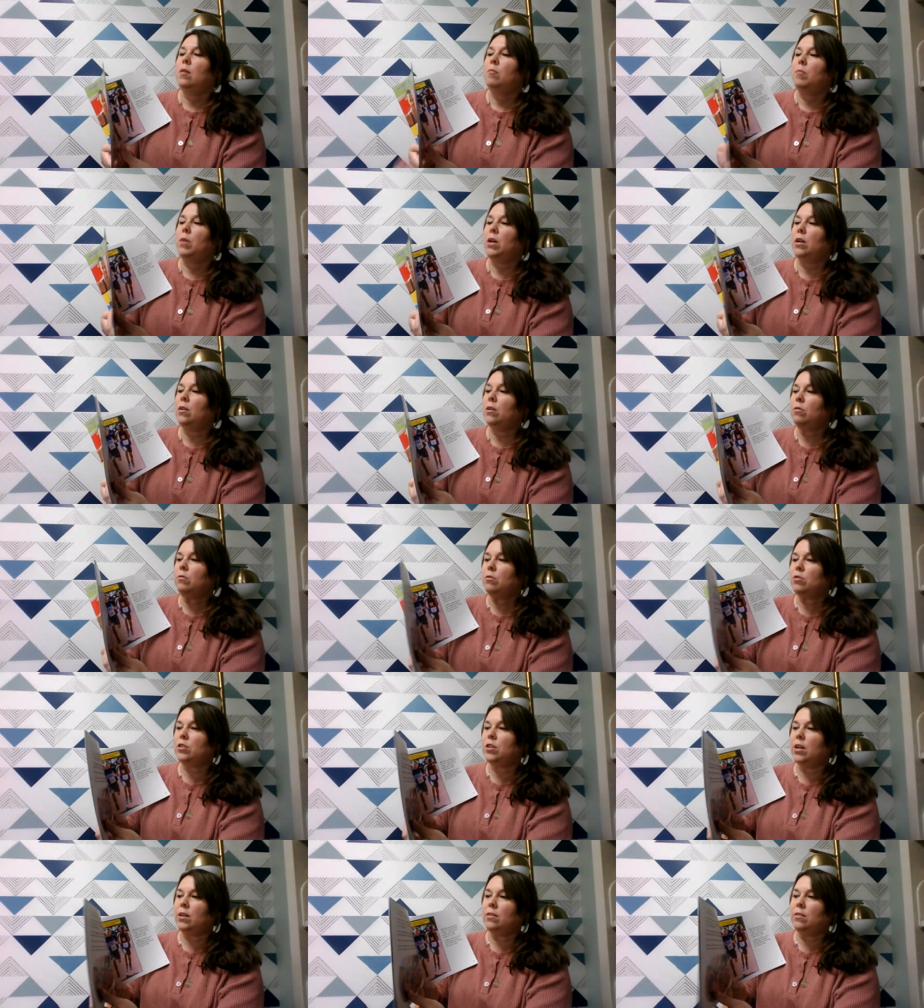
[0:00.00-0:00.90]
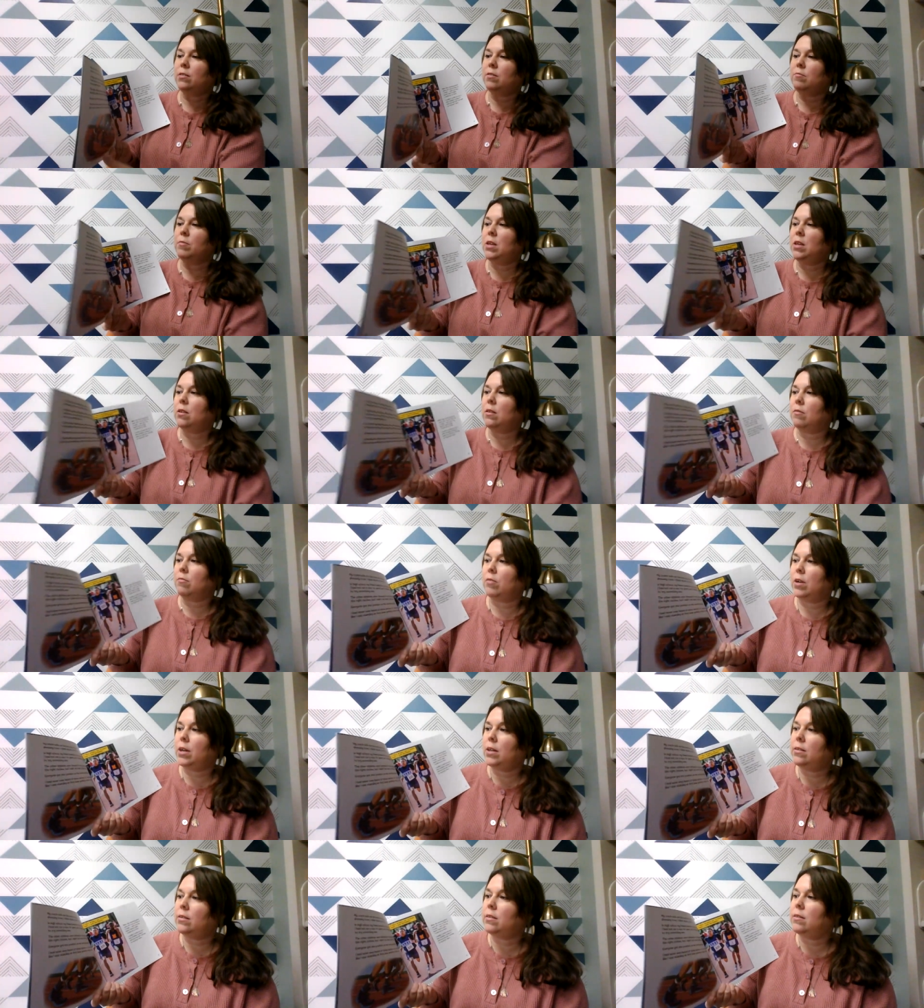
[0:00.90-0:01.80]
My coach tells me the
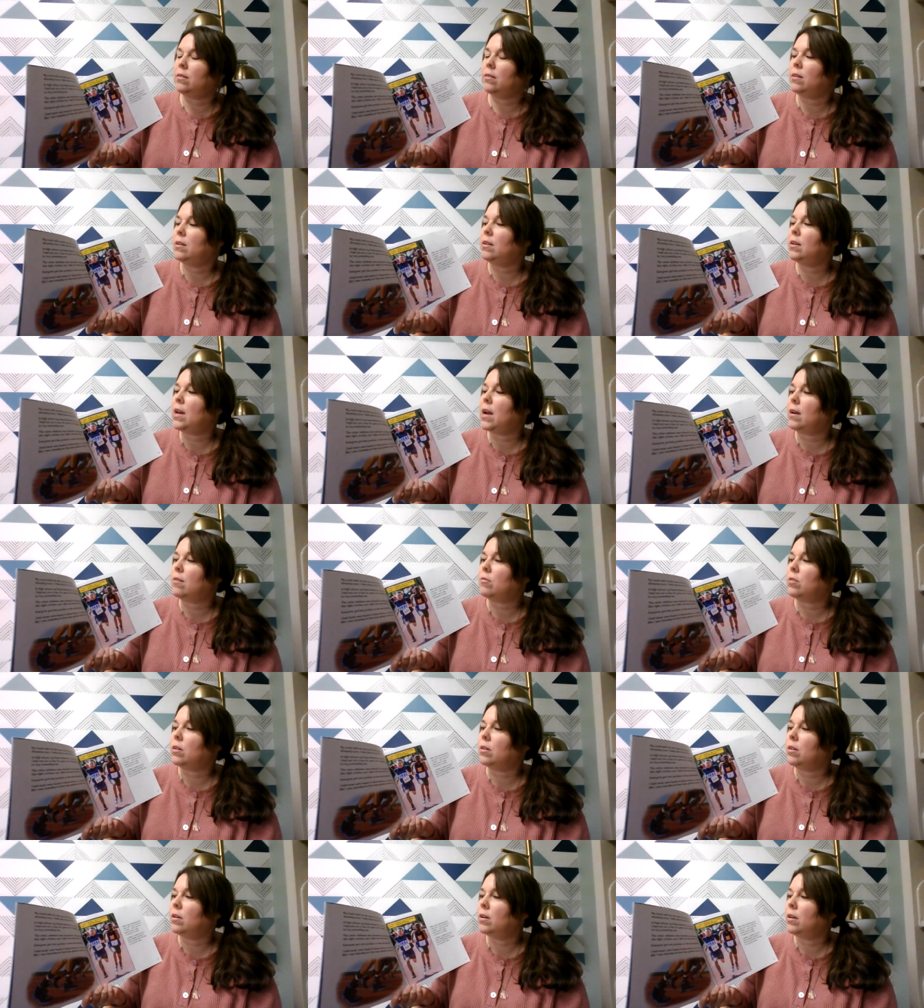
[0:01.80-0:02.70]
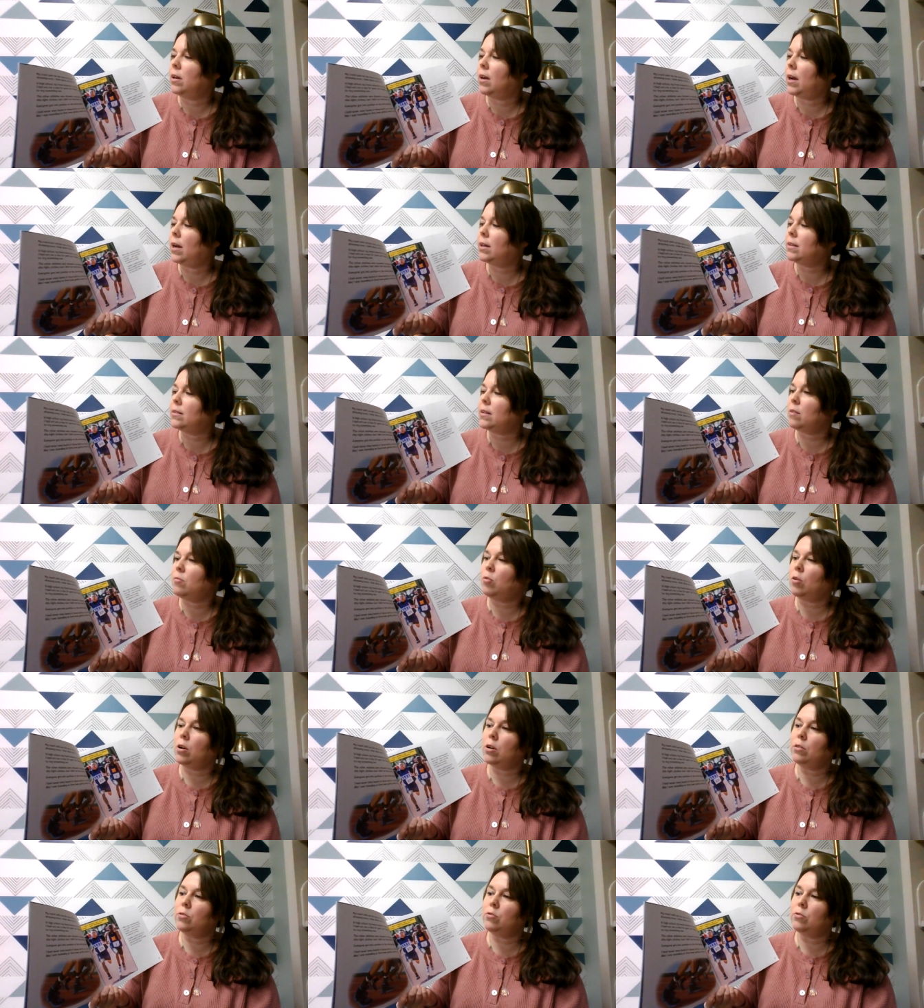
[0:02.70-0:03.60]
race is in an hour. As I
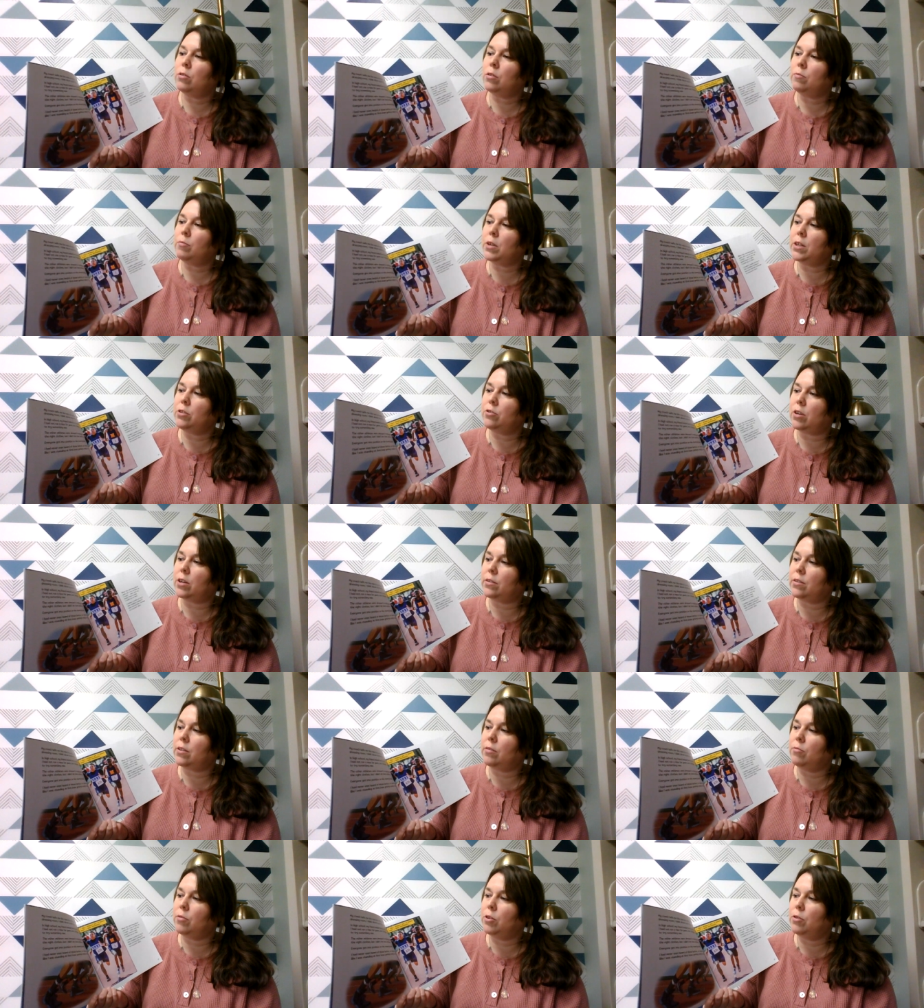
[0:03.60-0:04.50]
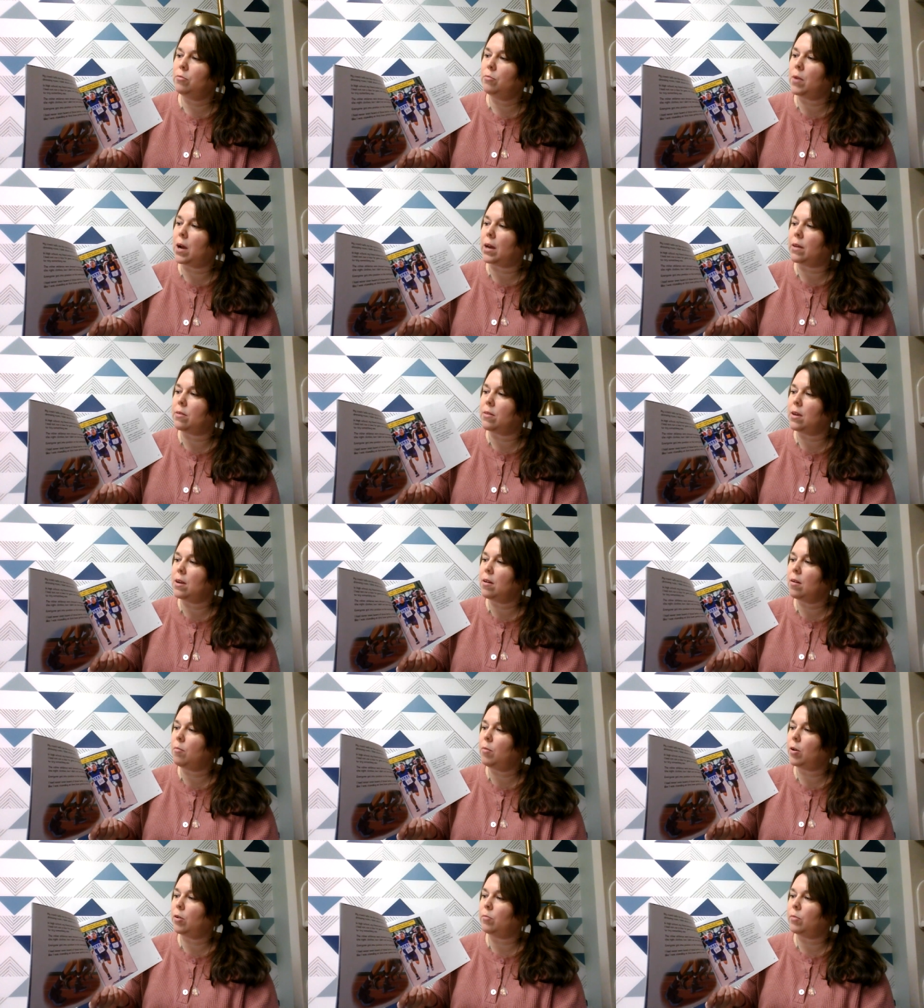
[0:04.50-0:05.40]
walk toward my dressing room, I think
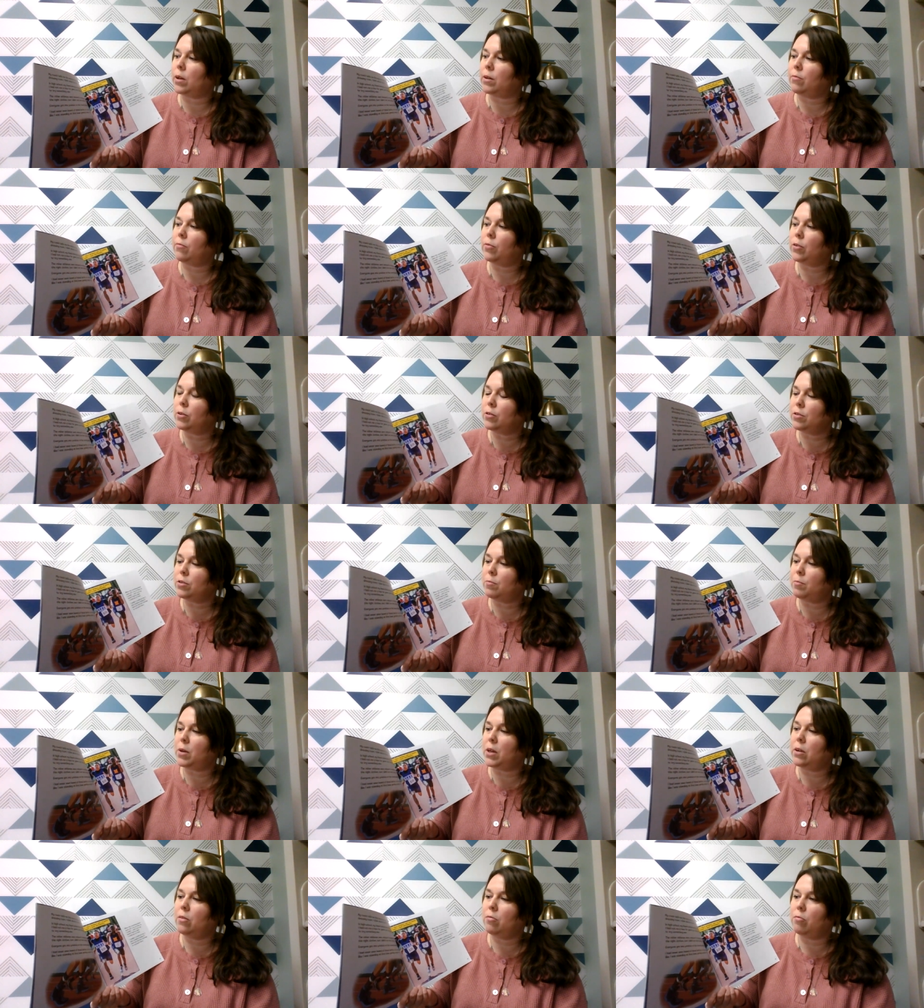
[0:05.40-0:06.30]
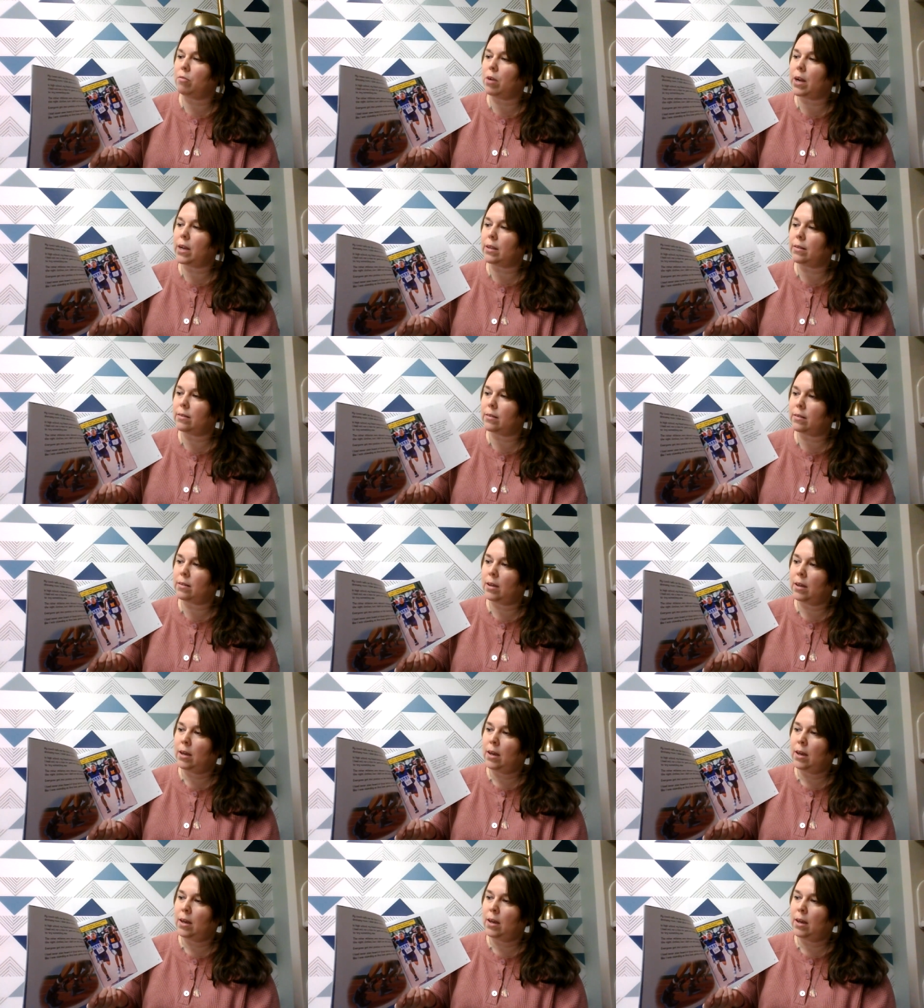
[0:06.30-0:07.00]
about my first big race.